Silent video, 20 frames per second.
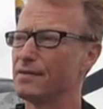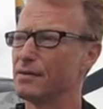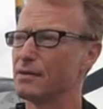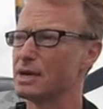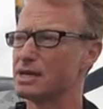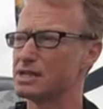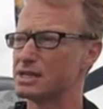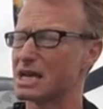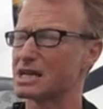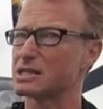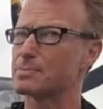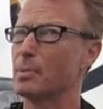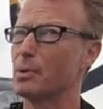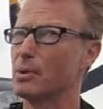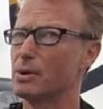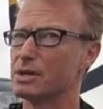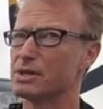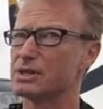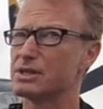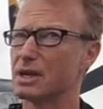his
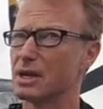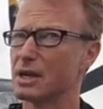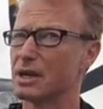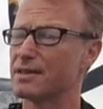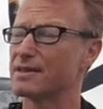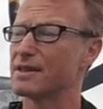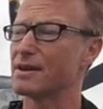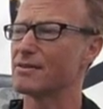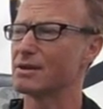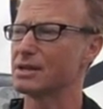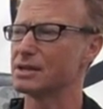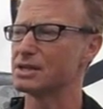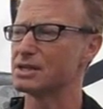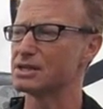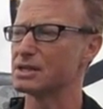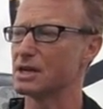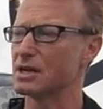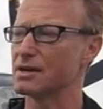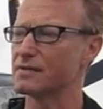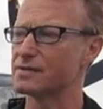exploits, thoroughly
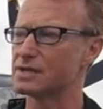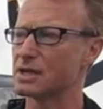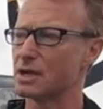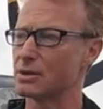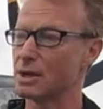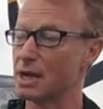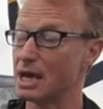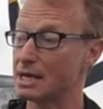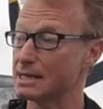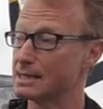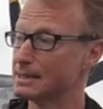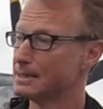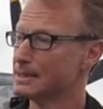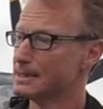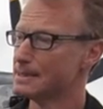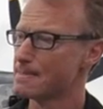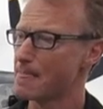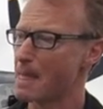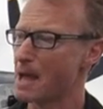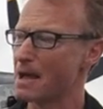deserved. So yeah,
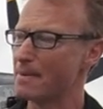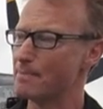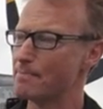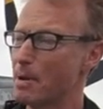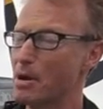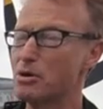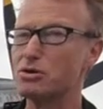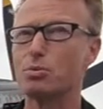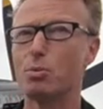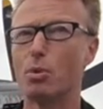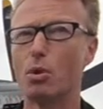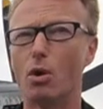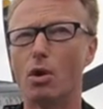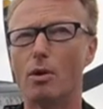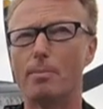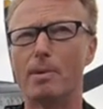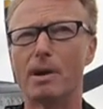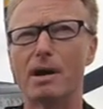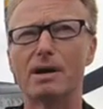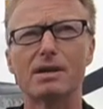
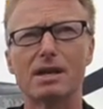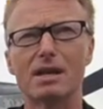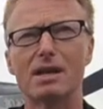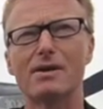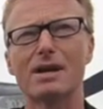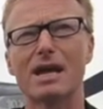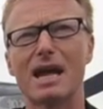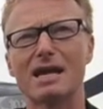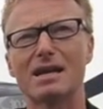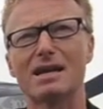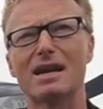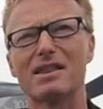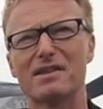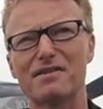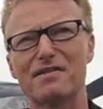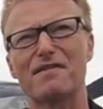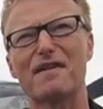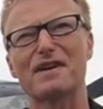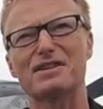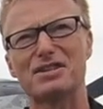post-war, but, you know, again, another
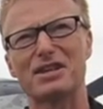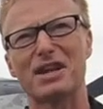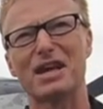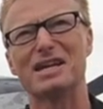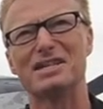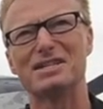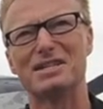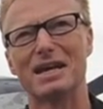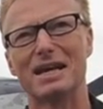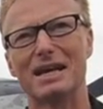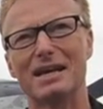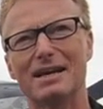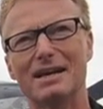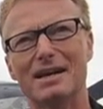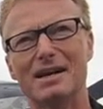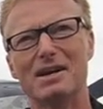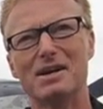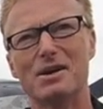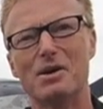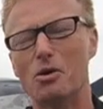fascinating,
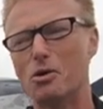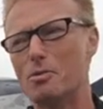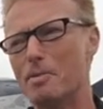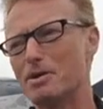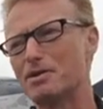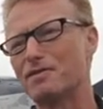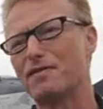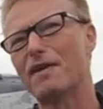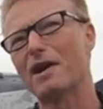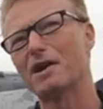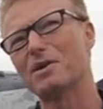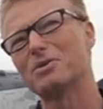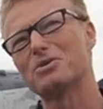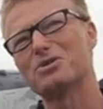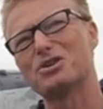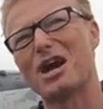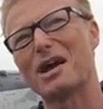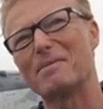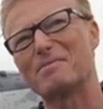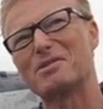almost final
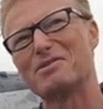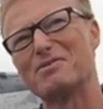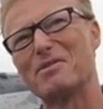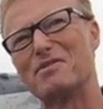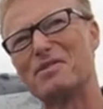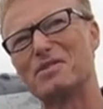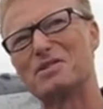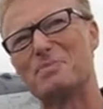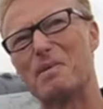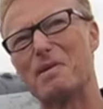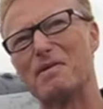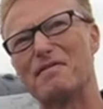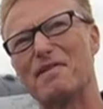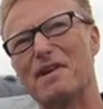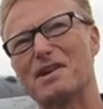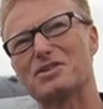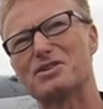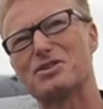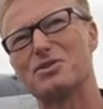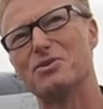chapter of the
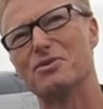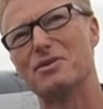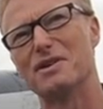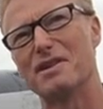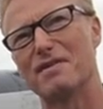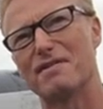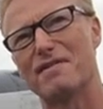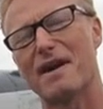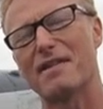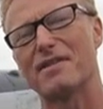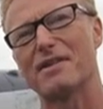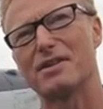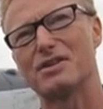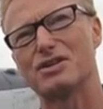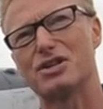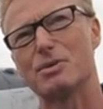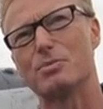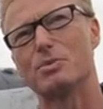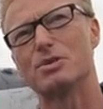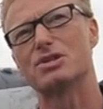Spitfire story. The fact that
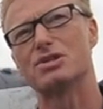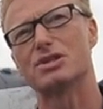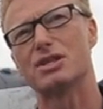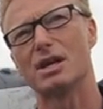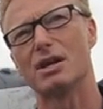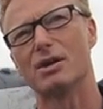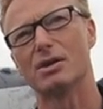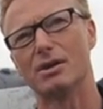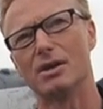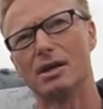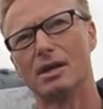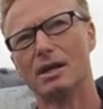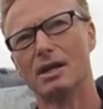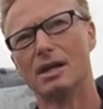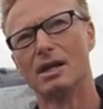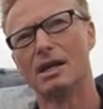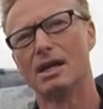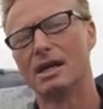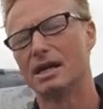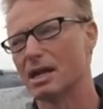she was still,
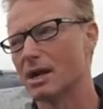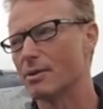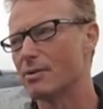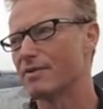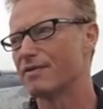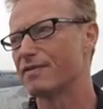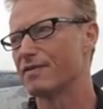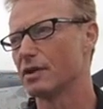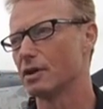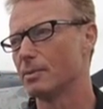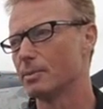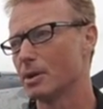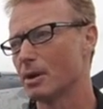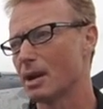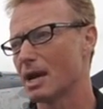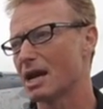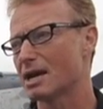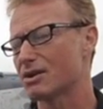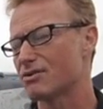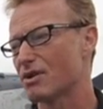you know, a phenomenal
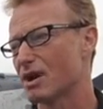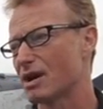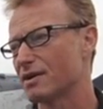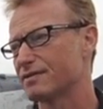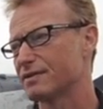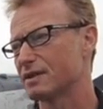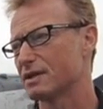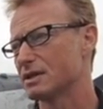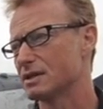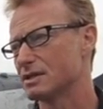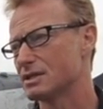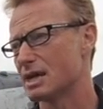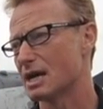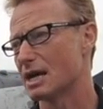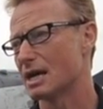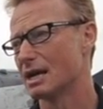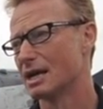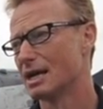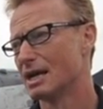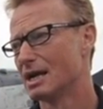aircraft, and
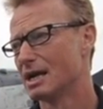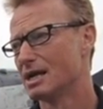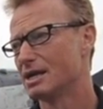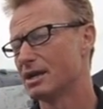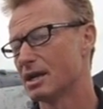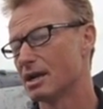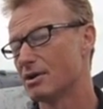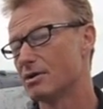you know,